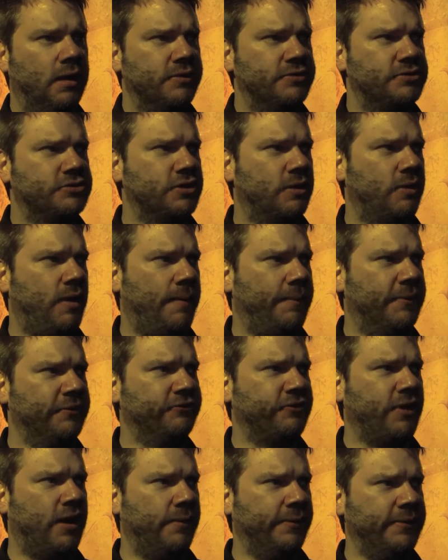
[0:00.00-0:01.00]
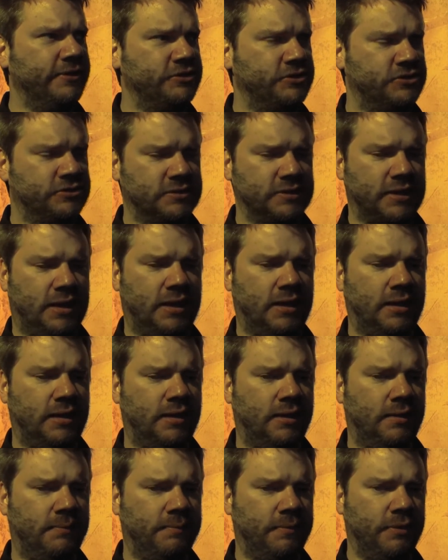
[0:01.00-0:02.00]
So almost always
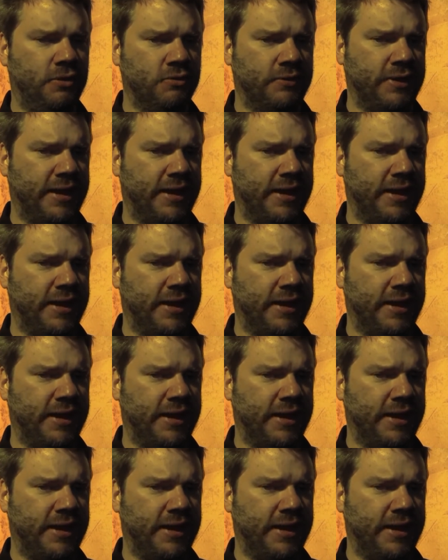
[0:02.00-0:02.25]
you